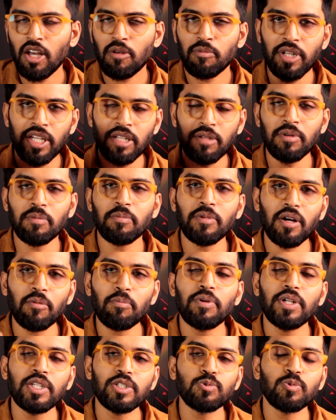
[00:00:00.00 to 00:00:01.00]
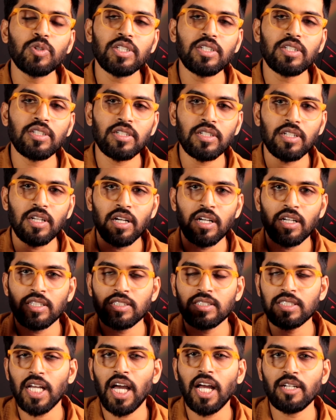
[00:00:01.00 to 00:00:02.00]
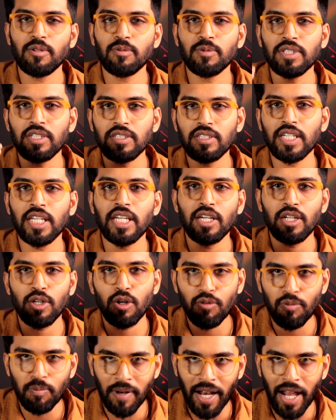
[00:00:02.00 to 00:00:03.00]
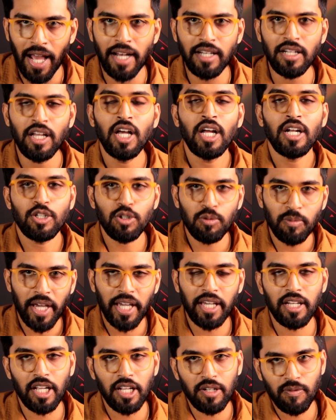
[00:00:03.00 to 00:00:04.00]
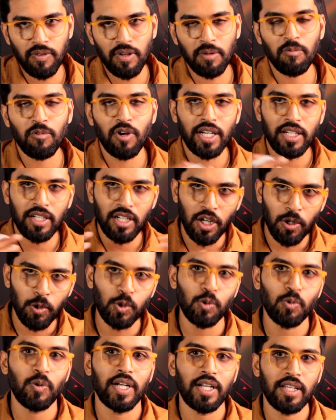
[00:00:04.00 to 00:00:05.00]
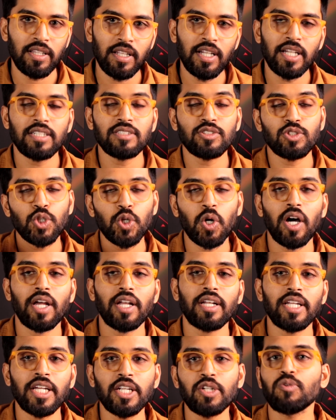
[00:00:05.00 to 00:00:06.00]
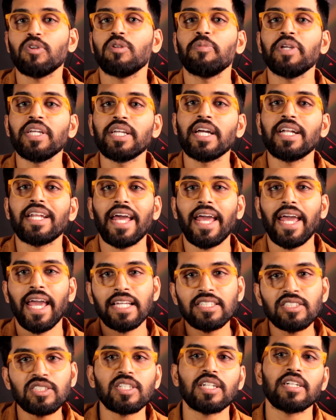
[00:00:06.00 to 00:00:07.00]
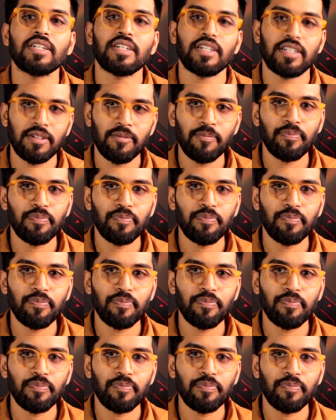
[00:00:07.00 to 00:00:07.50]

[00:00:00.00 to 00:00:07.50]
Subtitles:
Minimum, companies will start with a 3-year of plan to migrate from one cloud to another, and surely it will be get extended,